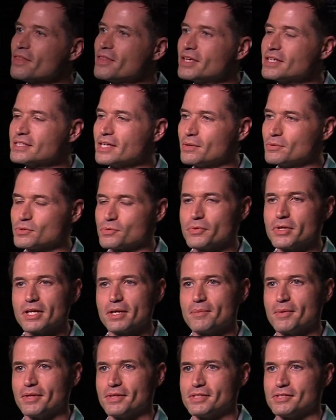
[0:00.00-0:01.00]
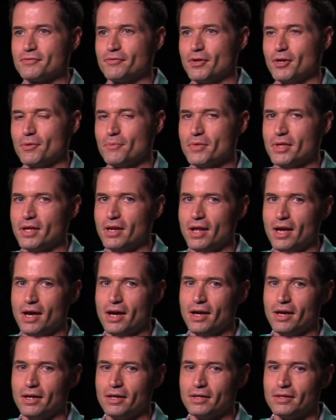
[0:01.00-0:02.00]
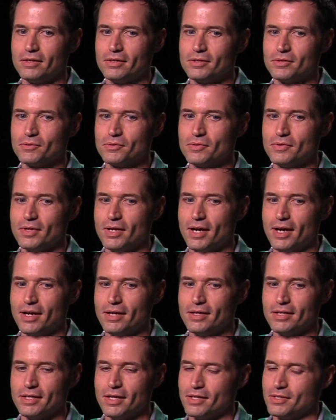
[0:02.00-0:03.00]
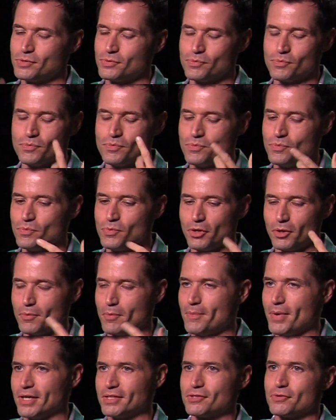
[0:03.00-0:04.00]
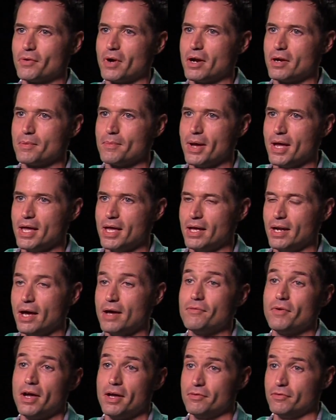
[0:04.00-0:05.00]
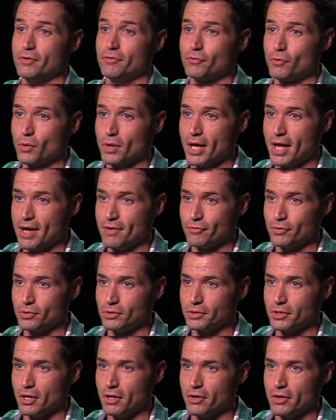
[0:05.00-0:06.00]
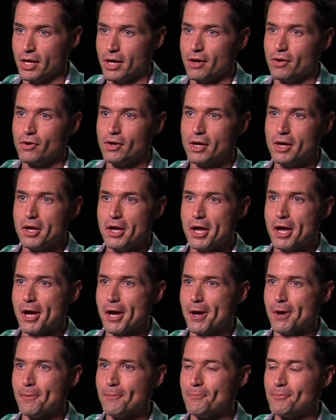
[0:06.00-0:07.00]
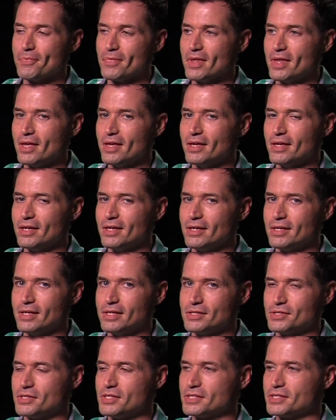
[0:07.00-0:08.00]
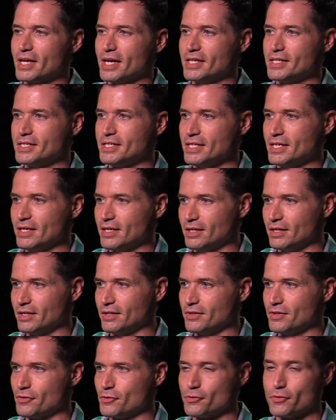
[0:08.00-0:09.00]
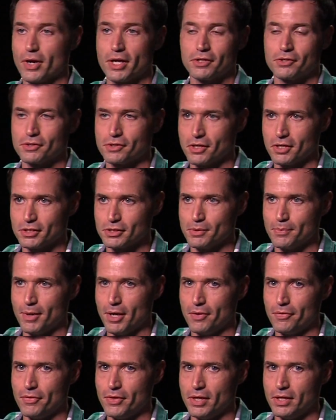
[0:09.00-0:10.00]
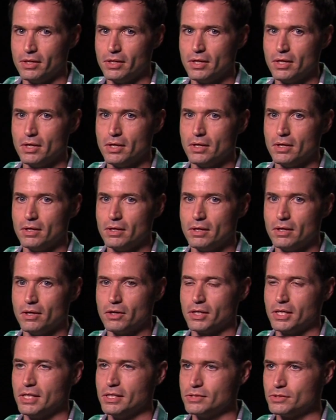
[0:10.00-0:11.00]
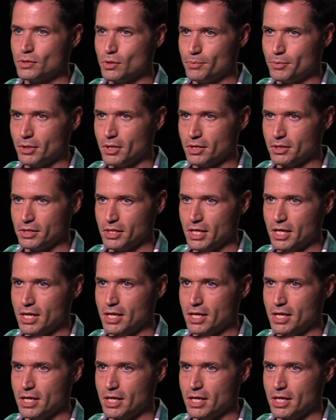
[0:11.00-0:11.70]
the things I was reading about this film that uh, has really been bouncing around in my head, I, I have a four and a half year old daughter now, um, is this idea that the director talks about that our kids don't belong to